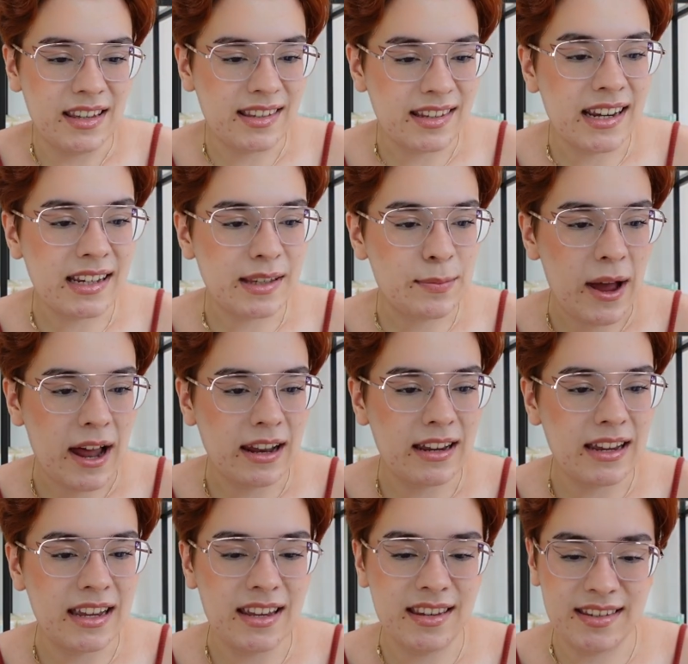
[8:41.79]
This next
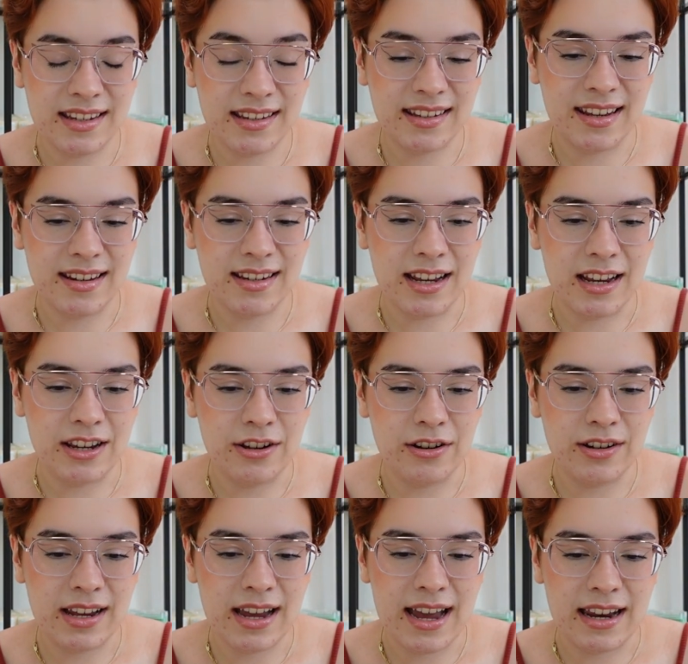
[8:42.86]
palette is discontinued,